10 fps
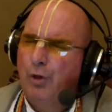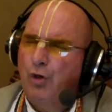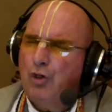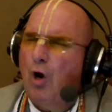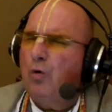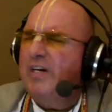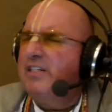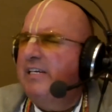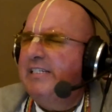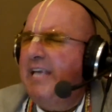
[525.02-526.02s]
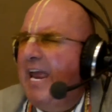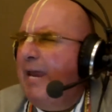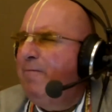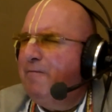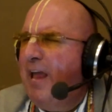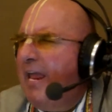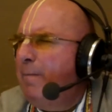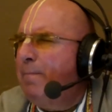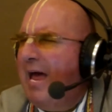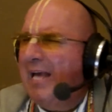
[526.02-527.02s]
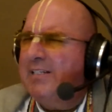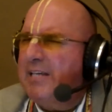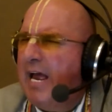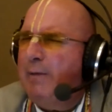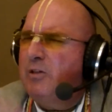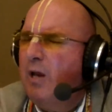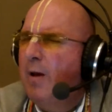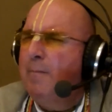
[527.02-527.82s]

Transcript: So Krishna's name, fame, pastimes,